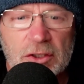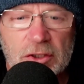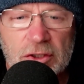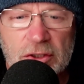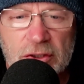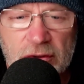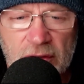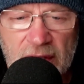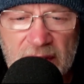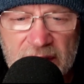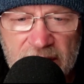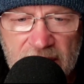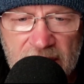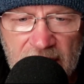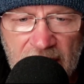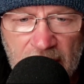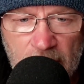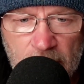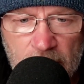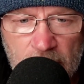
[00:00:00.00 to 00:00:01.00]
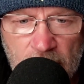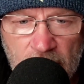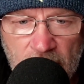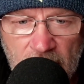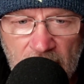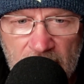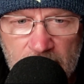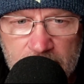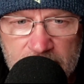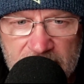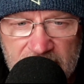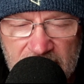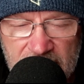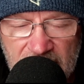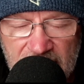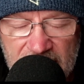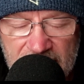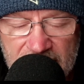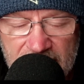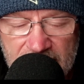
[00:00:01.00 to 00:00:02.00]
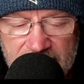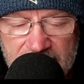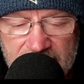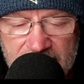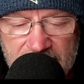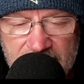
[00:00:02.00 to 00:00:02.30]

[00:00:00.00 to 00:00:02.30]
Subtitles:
stretching out your arms and legs,